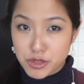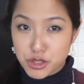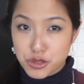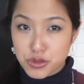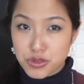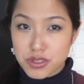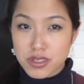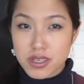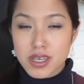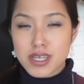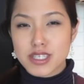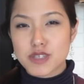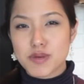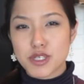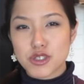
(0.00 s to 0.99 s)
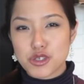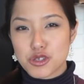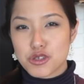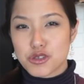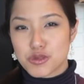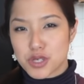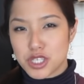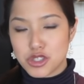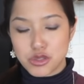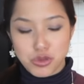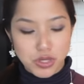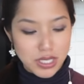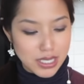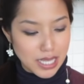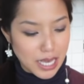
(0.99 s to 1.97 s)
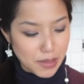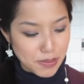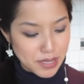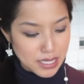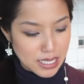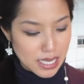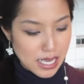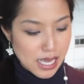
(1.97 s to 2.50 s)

juice. It's about 2 to 3 juicy limes.